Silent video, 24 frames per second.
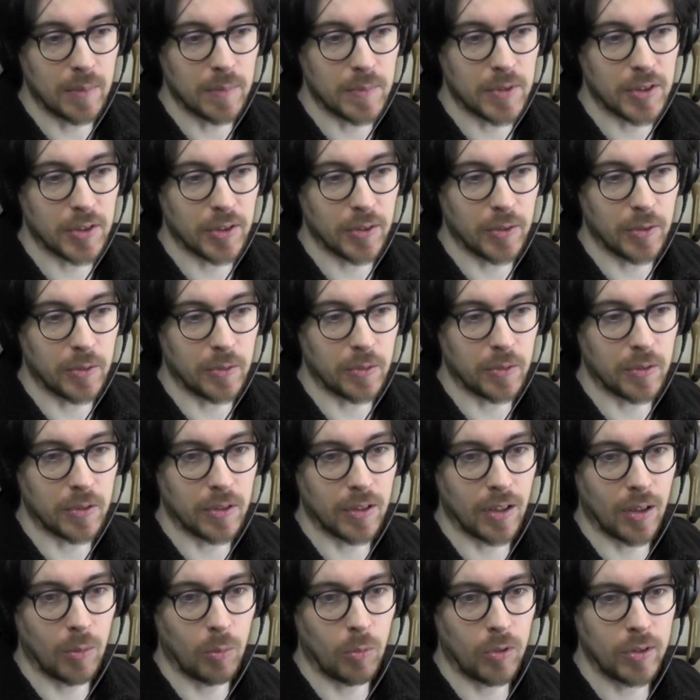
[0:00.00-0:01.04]
So
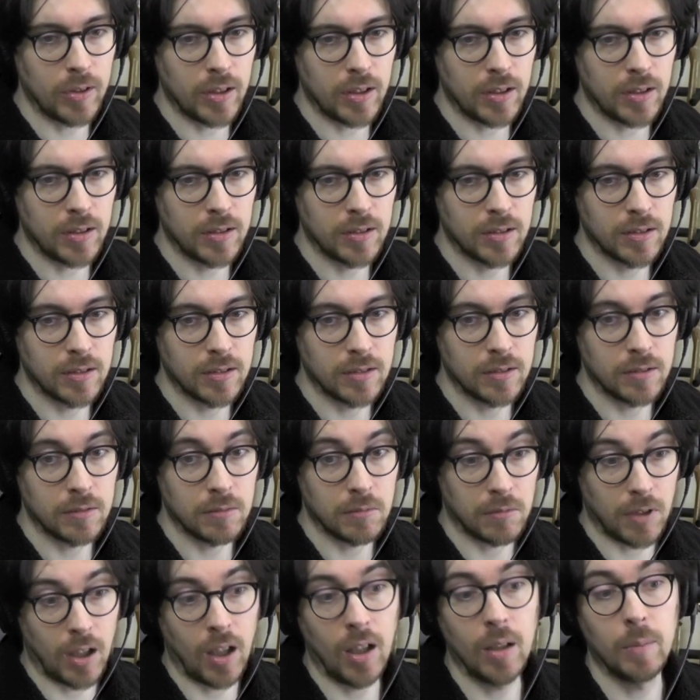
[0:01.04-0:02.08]
I wonder
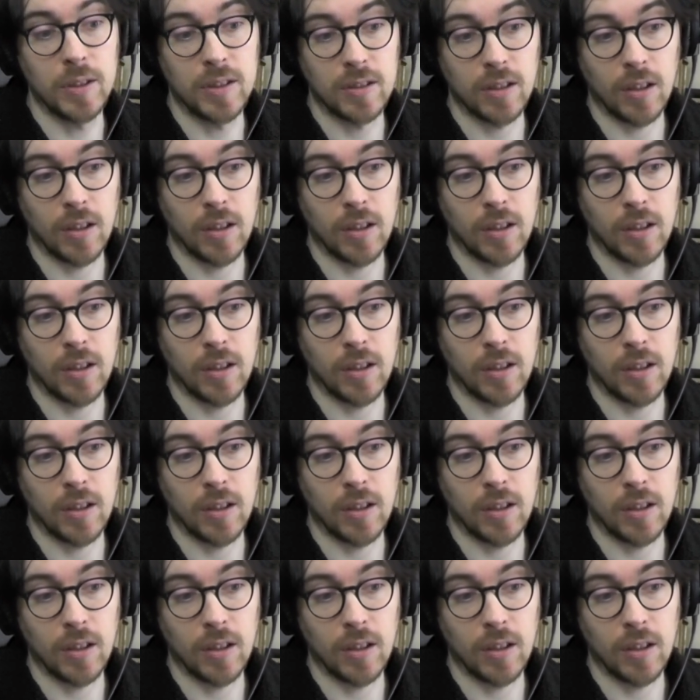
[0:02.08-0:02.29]
how it would